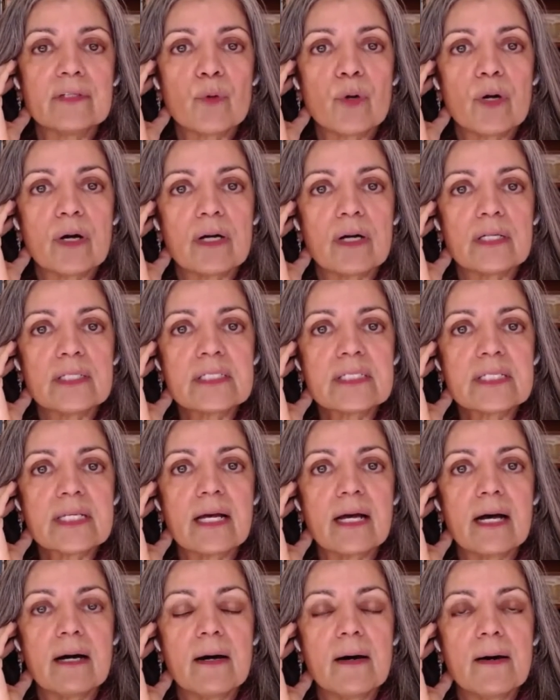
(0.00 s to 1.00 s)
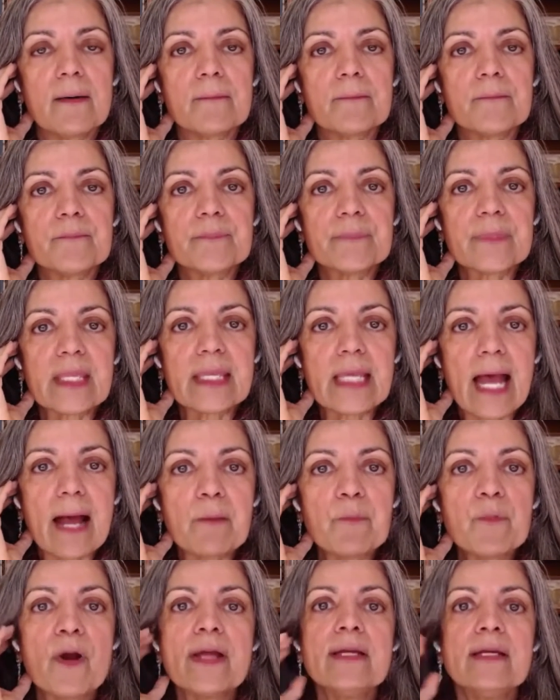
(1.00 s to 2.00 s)
was I'm
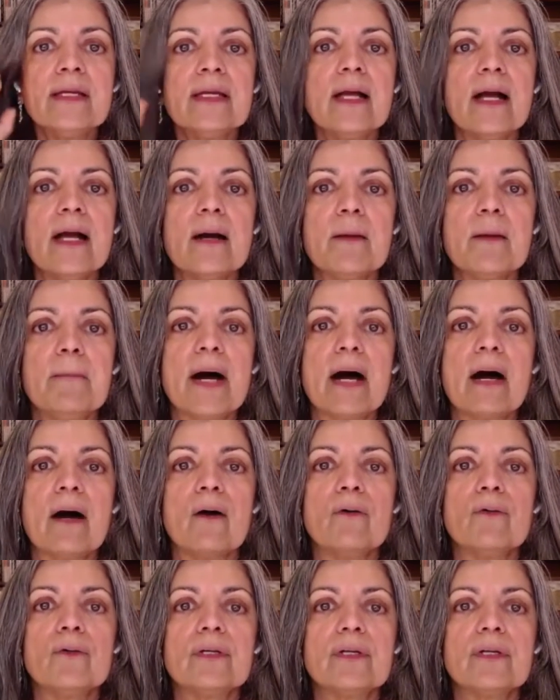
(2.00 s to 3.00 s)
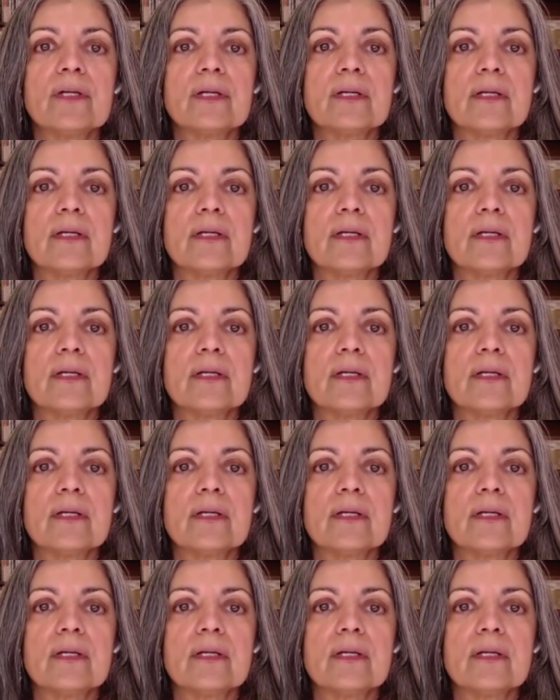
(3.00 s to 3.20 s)
writing about